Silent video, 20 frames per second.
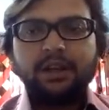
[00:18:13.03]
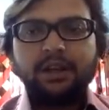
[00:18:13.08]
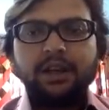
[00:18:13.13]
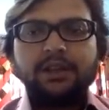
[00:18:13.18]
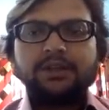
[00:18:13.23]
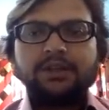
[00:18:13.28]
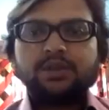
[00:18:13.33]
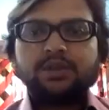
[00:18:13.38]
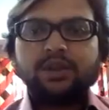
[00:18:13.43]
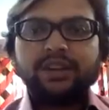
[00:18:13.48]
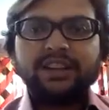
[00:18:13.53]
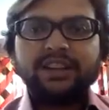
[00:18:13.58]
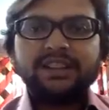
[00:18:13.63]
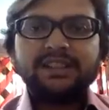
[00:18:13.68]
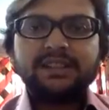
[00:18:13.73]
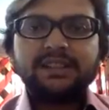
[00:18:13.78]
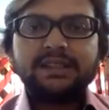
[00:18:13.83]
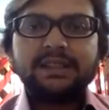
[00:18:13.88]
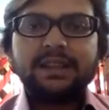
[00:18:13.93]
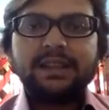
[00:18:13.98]
So it
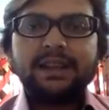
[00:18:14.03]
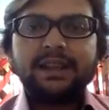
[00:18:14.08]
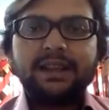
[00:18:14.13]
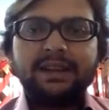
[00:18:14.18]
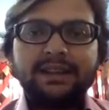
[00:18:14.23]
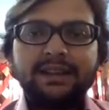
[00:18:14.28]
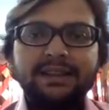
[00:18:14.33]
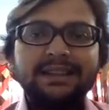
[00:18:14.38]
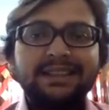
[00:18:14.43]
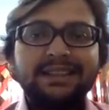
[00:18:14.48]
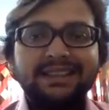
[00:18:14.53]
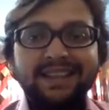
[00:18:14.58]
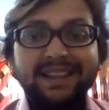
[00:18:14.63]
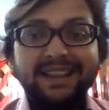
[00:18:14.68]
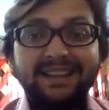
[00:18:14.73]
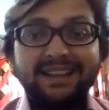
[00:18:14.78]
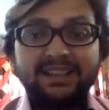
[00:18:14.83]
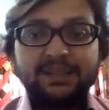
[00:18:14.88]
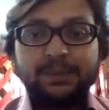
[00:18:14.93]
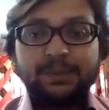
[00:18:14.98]
is
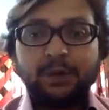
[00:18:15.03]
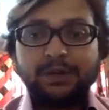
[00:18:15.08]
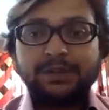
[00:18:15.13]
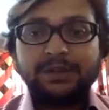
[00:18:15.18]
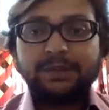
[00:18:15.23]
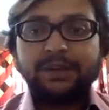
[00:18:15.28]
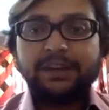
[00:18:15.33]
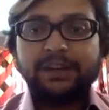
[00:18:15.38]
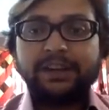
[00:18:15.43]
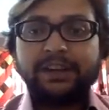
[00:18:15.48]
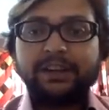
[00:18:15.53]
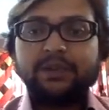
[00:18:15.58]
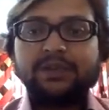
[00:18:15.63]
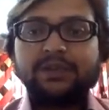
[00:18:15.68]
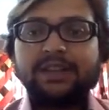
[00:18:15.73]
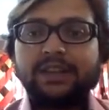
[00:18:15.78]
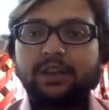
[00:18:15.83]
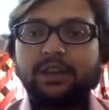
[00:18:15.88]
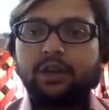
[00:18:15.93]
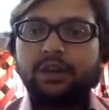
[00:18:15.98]
their responsibility to
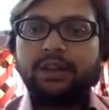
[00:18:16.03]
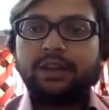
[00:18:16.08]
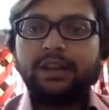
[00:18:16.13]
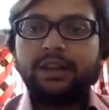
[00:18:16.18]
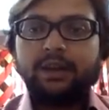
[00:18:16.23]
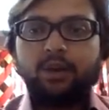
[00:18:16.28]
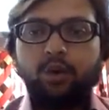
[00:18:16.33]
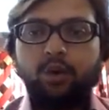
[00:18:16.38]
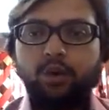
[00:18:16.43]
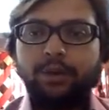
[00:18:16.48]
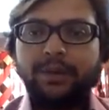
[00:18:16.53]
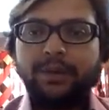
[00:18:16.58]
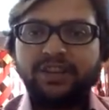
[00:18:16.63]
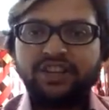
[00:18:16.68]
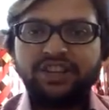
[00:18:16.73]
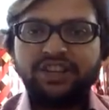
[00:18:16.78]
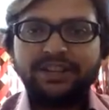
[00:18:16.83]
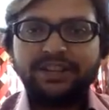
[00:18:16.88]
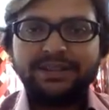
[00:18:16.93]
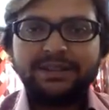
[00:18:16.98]
secure their own
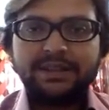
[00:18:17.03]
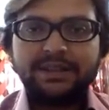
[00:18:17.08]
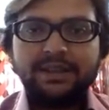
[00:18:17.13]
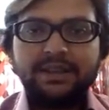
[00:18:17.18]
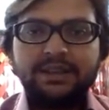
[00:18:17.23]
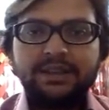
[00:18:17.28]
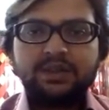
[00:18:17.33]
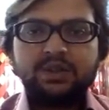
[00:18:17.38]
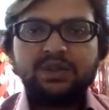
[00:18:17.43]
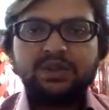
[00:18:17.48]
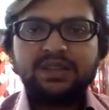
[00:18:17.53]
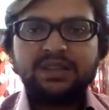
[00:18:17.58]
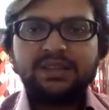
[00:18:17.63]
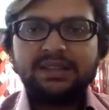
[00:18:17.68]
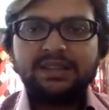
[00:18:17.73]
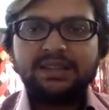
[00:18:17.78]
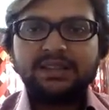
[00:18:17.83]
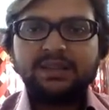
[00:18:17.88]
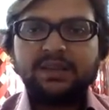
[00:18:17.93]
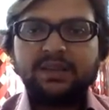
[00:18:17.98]
machines. So this
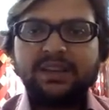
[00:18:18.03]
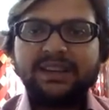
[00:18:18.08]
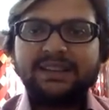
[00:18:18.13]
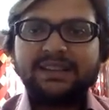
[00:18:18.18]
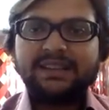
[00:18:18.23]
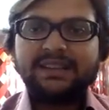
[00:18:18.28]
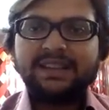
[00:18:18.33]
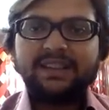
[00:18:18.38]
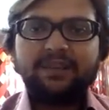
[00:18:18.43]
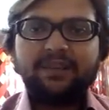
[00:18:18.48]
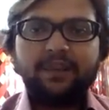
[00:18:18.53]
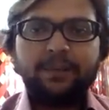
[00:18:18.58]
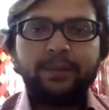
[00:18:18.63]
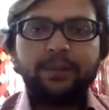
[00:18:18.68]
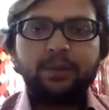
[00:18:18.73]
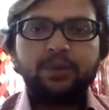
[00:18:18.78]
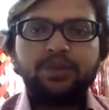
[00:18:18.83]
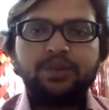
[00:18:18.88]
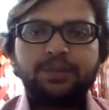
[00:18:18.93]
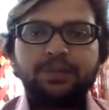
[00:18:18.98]
is very safe
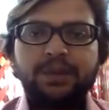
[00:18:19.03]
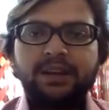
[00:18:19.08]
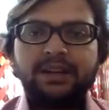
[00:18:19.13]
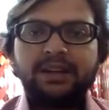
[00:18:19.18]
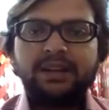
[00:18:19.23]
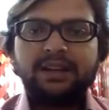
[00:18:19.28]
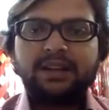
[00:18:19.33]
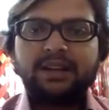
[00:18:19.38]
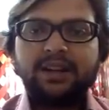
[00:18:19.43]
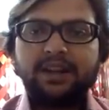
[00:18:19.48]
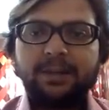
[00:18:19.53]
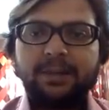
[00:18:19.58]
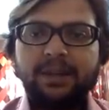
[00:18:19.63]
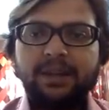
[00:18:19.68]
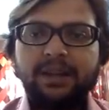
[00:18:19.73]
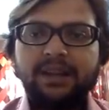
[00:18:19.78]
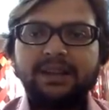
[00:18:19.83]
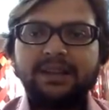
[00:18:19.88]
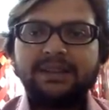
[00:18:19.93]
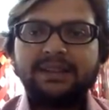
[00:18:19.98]
approach, but the
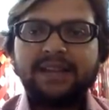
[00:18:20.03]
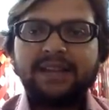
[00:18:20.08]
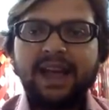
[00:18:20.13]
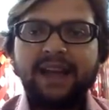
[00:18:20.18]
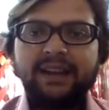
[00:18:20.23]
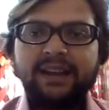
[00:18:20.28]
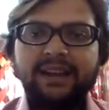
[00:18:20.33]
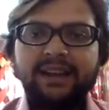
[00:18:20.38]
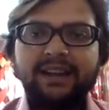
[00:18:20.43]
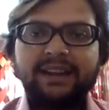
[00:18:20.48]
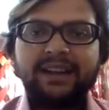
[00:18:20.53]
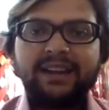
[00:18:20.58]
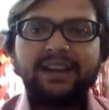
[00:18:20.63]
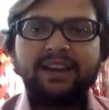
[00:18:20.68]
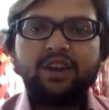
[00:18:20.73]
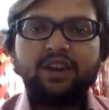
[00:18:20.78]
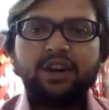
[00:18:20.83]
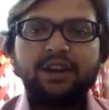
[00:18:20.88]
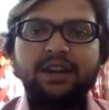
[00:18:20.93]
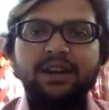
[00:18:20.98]
trouble is that it
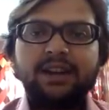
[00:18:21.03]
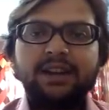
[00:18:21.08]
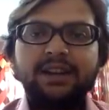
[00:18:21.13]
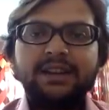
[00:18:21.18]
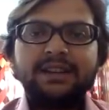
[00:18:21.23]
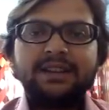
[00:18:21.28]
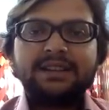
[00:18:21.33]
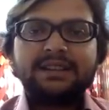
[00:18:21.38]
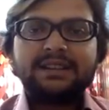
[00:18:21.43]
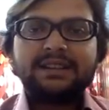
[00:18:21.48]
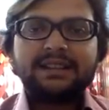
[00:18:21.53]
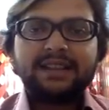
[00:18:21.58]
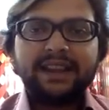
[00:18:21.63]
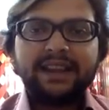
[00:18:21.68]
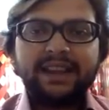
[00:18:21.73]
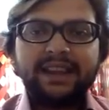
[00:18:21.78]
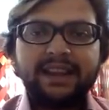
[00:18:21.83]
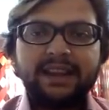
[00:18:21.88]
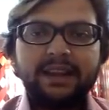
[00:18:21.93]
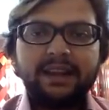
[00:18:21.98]
cannot
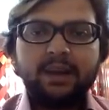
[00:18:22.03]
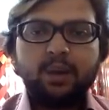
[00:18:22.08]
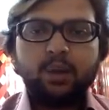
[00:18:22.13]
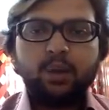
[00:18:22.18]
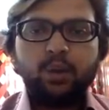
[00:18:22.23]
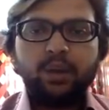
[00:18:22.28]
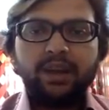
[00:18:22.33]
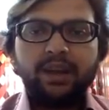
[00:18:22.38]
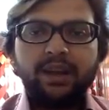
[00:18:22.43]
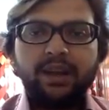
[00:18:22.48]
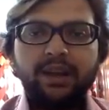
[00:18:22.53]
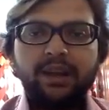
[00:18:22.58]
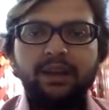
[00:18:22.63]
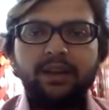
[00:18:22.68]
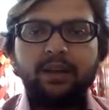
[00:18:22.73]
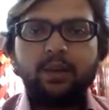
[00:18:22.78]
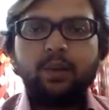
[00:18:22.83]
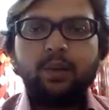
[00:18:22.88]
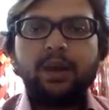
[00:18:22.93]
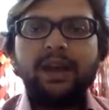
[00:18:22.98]
scale well.
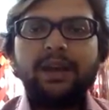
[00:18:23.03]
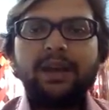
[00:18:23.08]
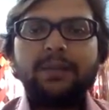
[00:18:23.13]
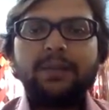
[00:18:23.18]
Why?